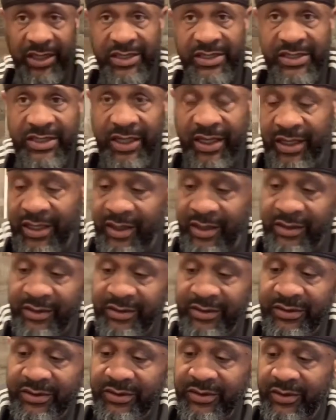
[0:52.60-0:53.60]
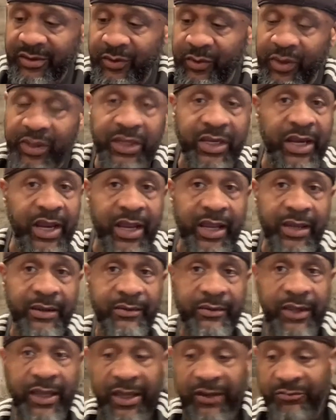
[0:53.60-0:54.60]
uh, one that I
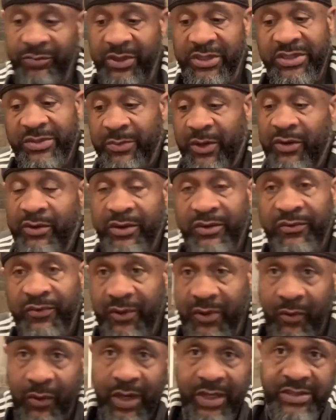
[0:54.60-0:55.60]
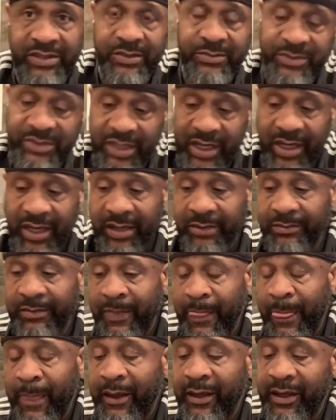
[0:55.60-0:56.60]
have been smoking for quite some time
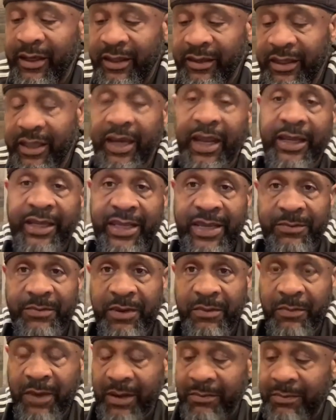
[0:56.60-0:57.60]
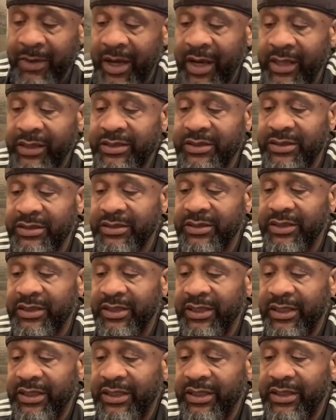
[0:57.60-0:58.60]
that I keep in my box.
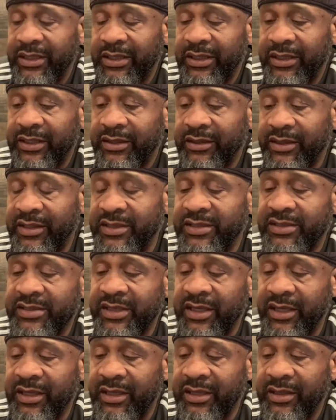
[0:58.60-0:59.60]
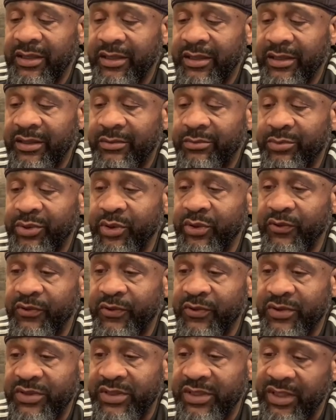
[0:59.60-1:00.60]
This uh, beautiful
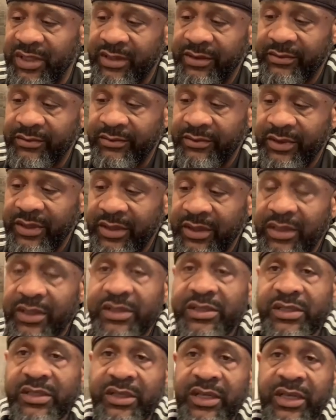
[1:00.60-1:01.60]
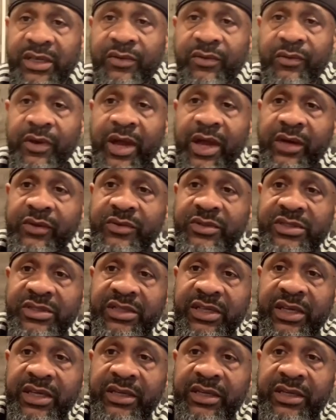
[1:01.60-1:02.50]
stick it's a Nicaraguan stick.